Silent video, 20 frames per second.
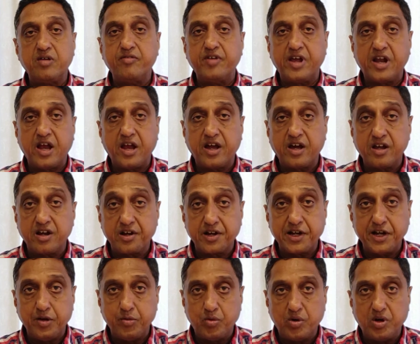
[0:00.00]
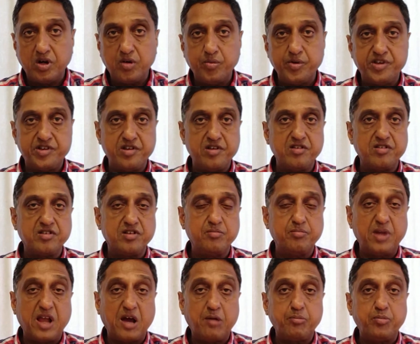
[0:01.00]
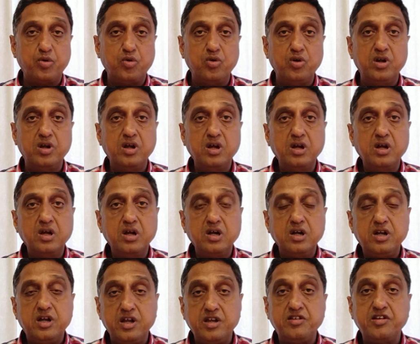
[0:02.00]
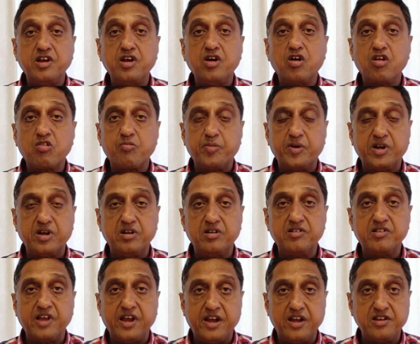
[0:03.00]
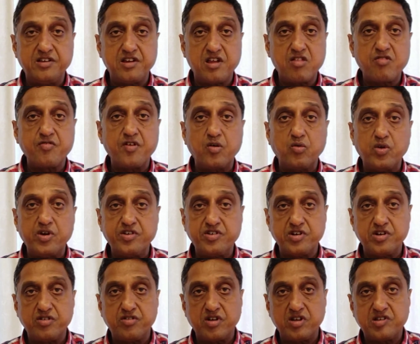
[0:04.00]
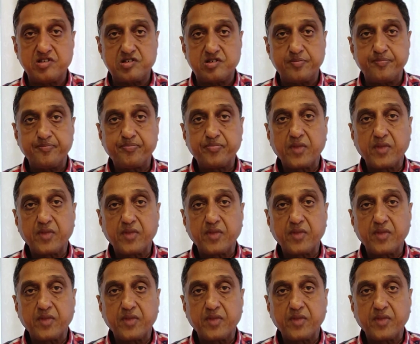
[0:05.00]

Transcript: where I currently work, which is the Blackpool Teaching Hospitals NHS Foundation Trust.